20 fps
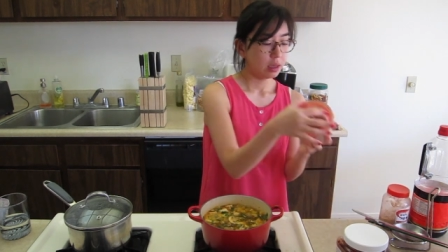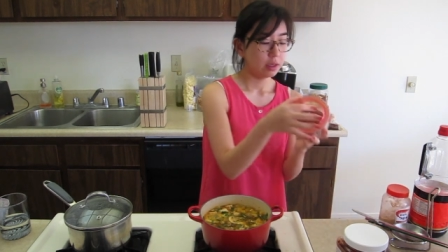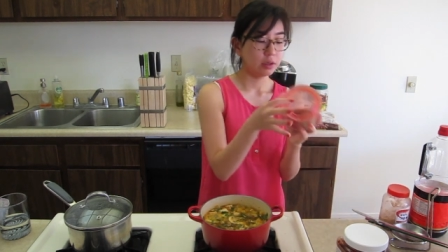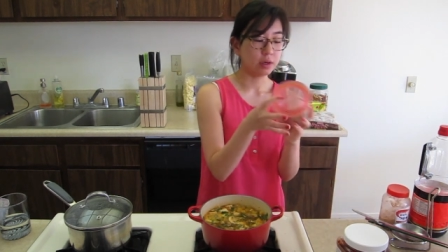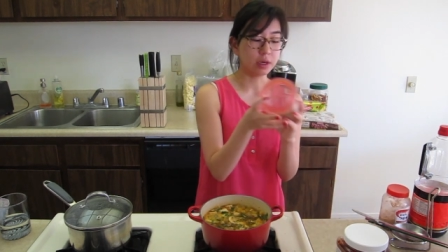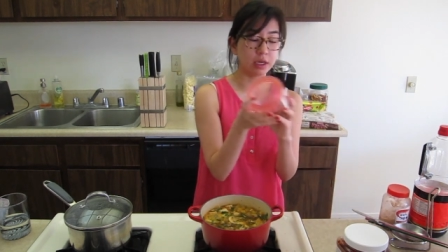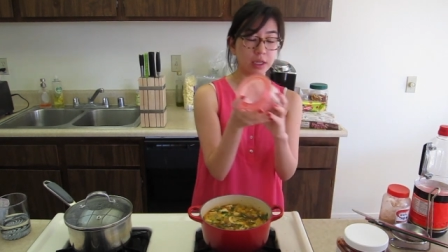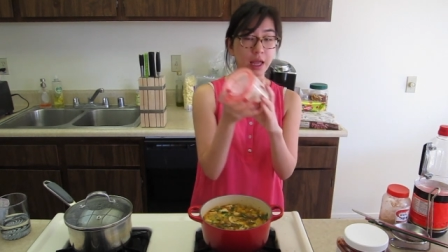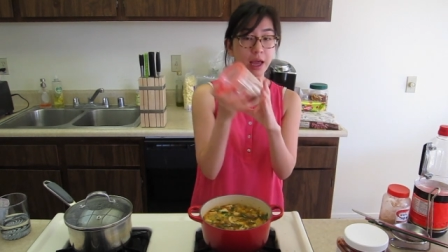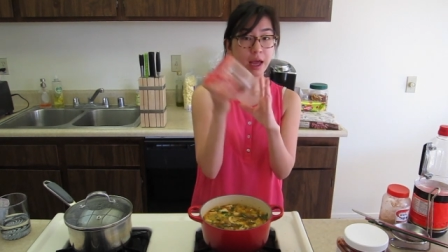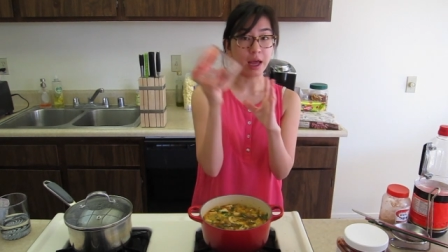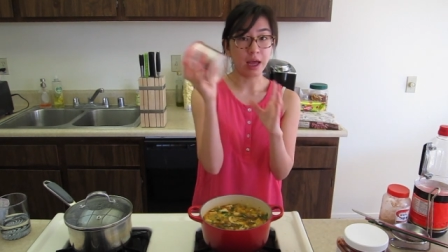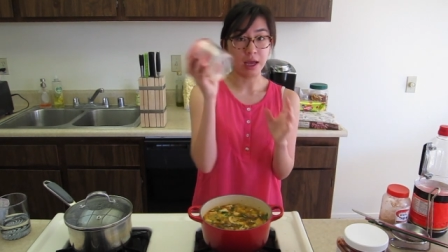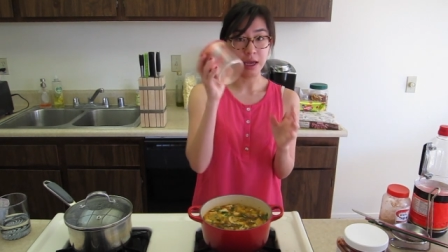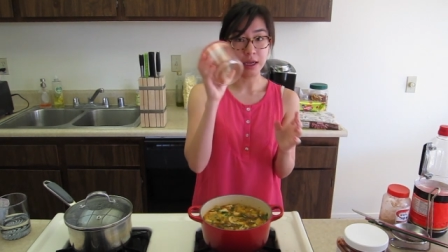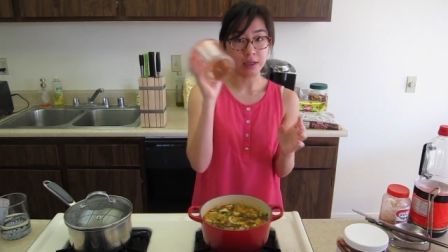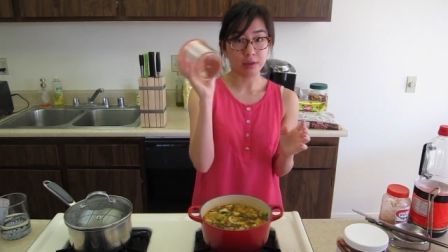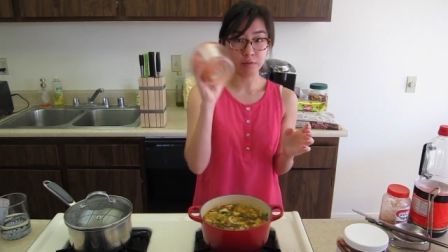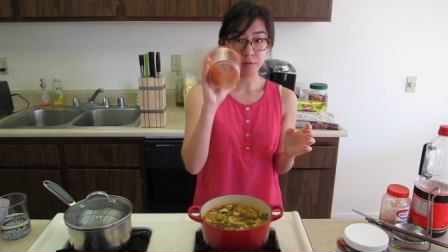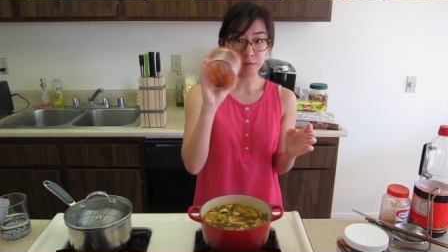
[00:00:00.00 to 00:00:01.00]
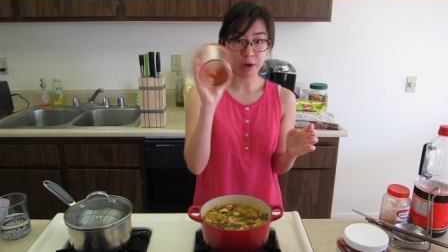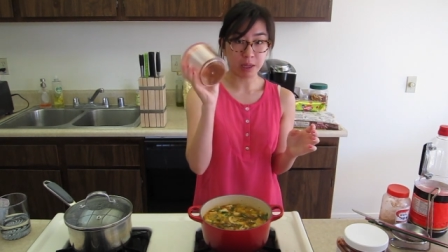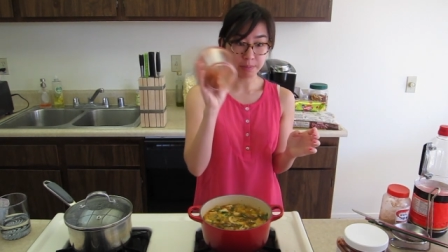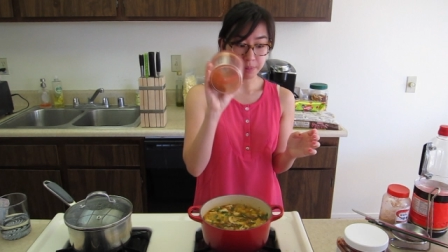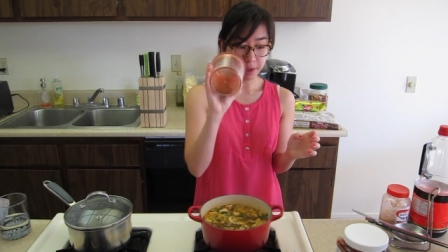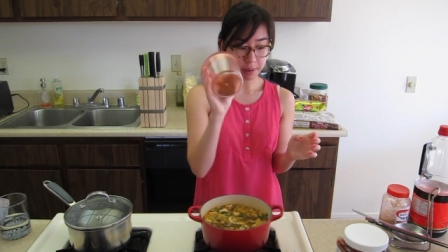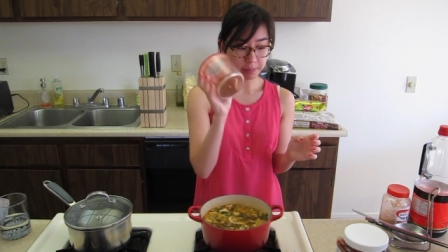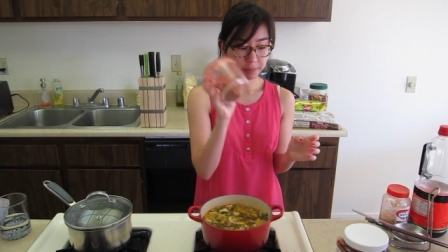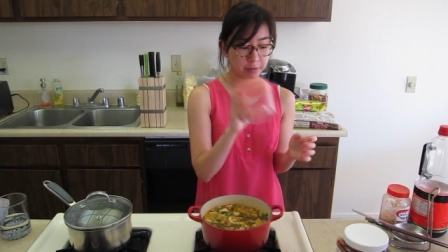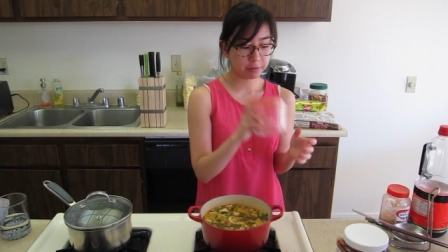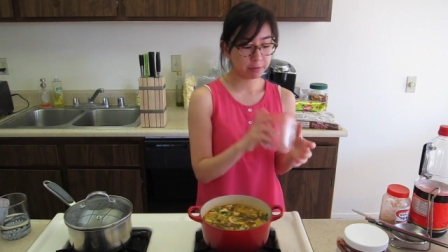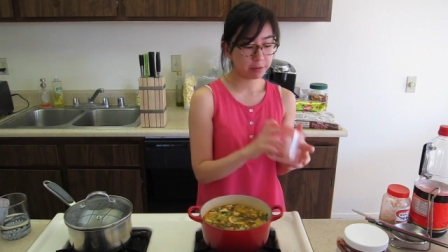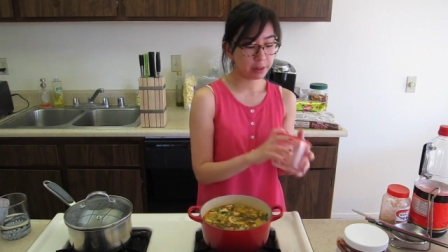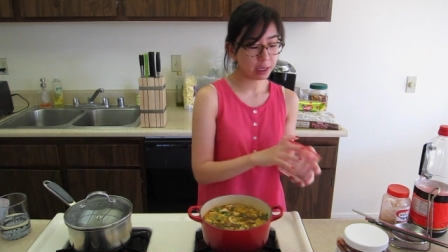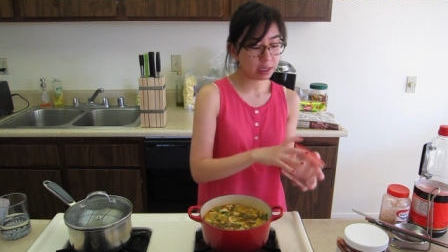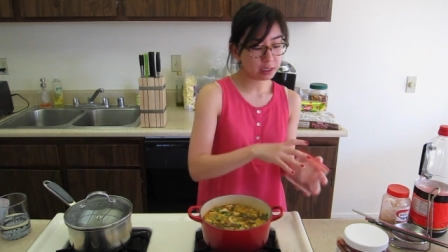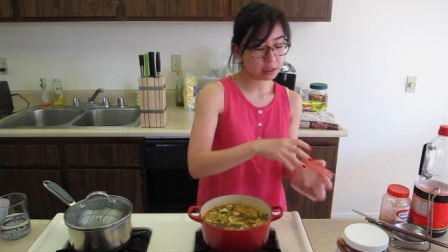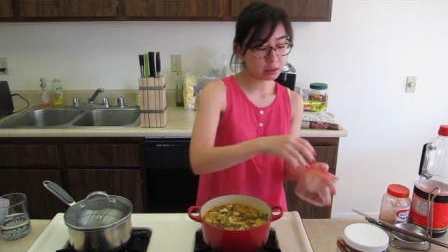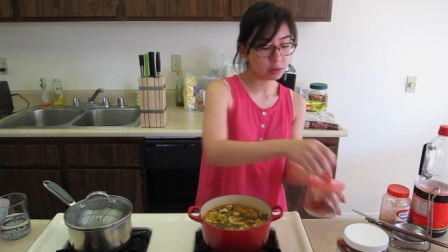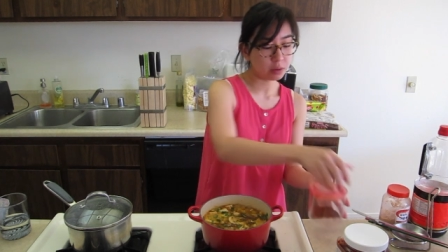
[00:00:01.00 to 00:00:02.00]
You can add red pepper
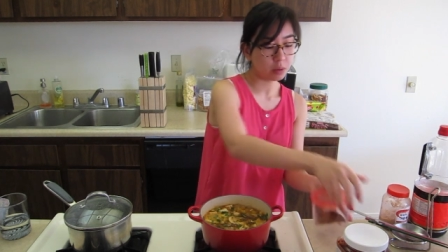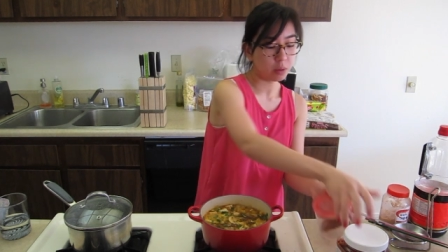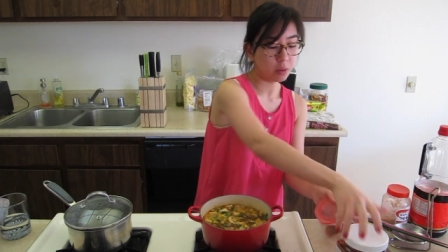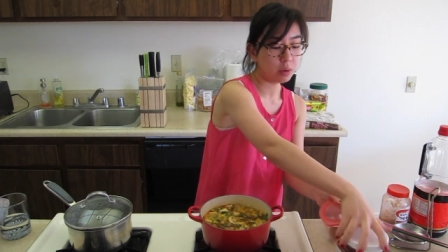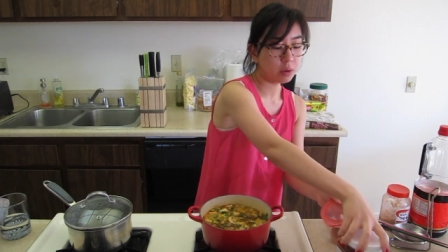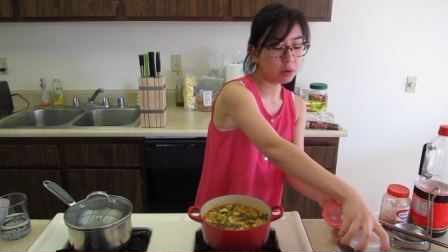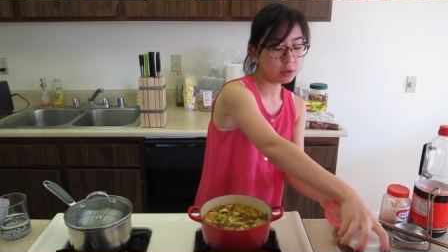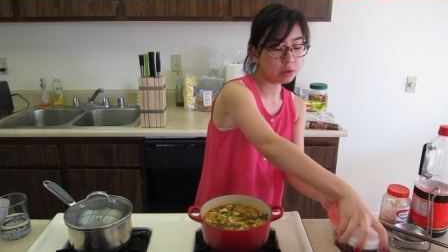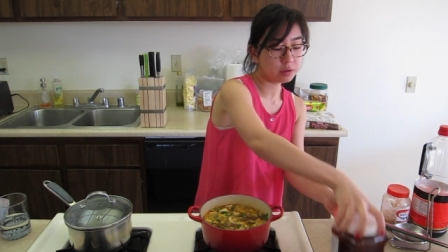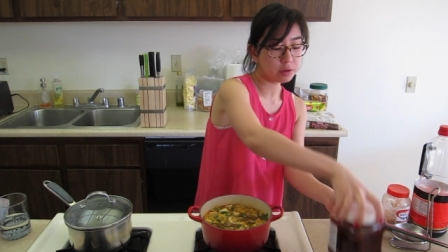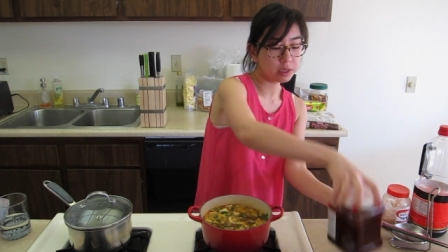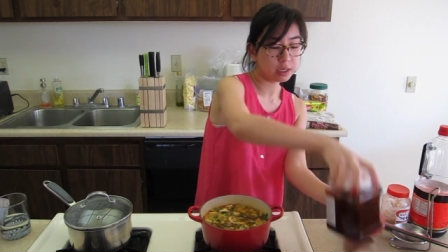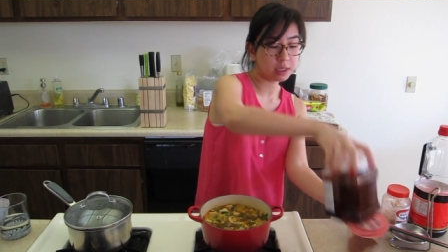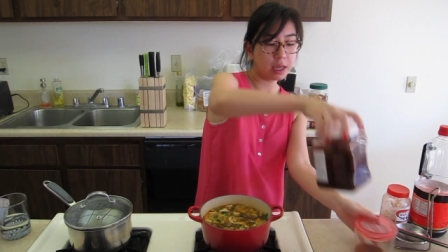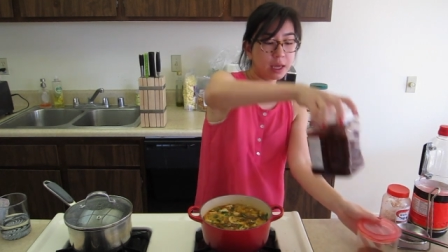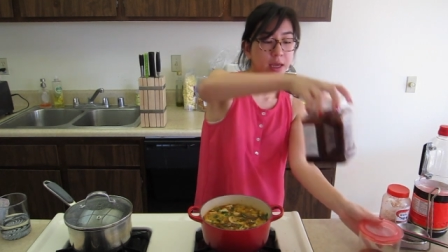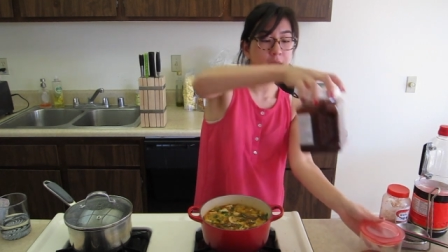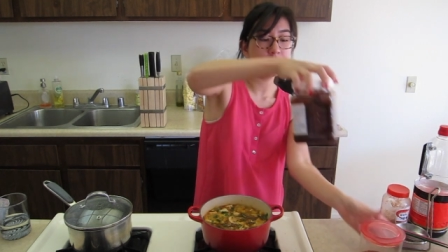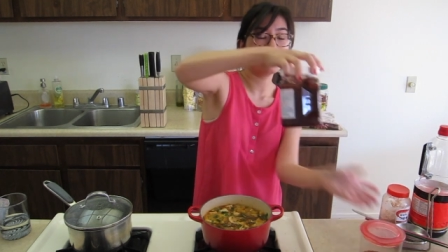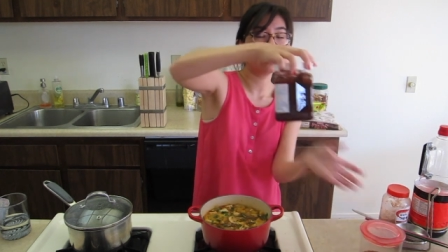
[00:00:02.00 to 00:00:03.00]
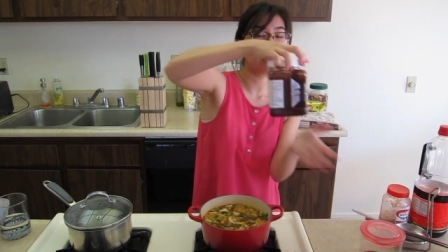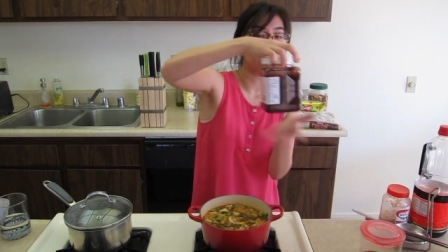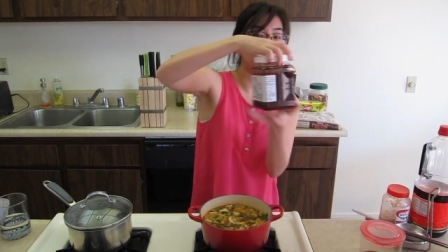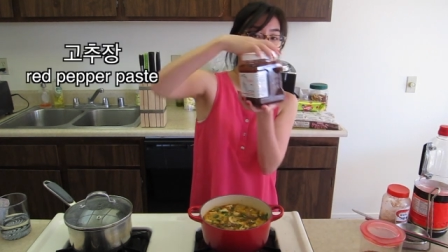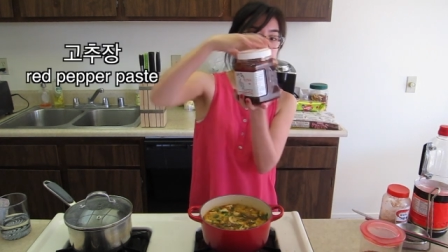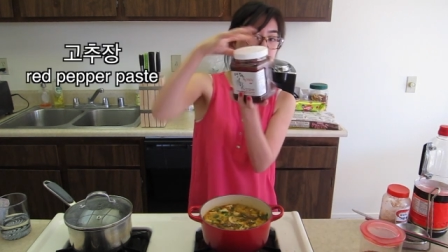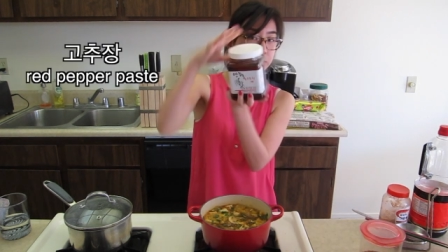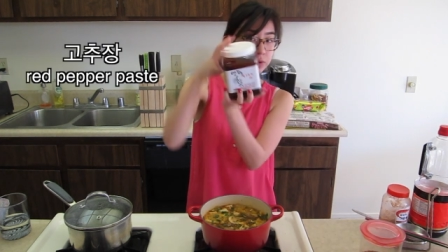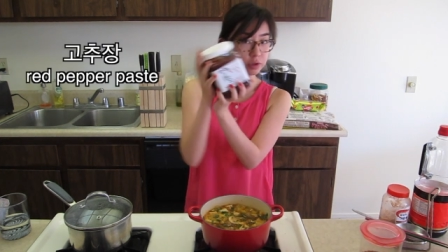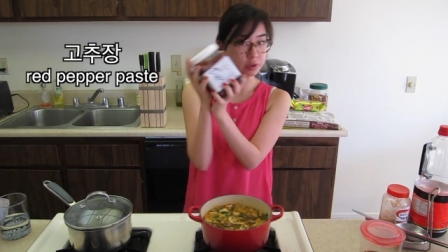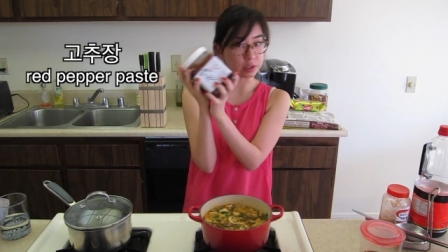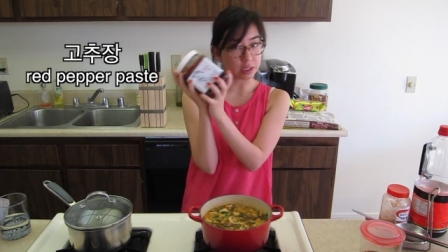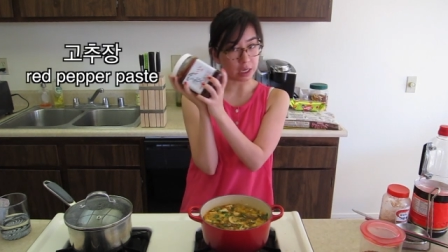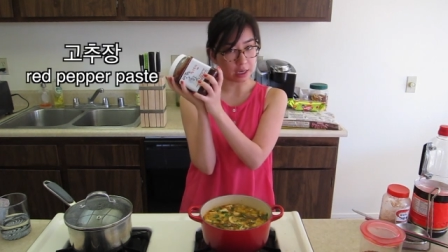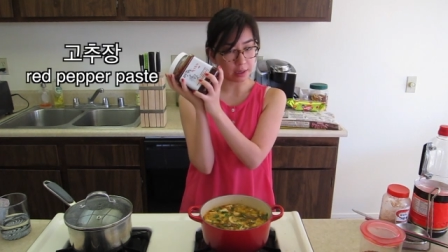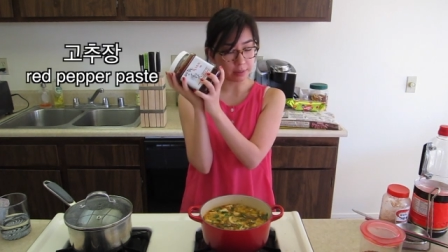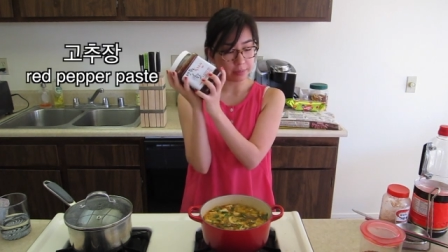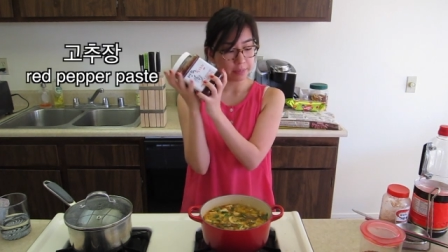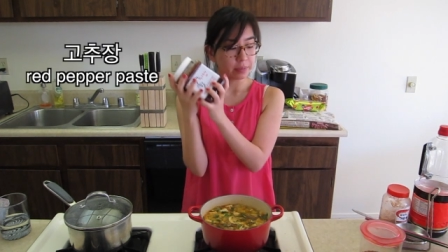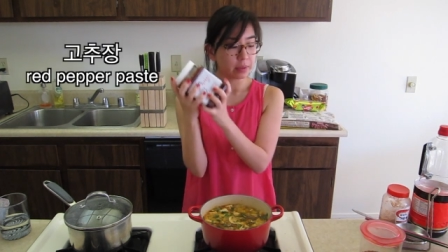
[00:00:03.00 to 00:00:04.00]
flakes, or you can add gochujang.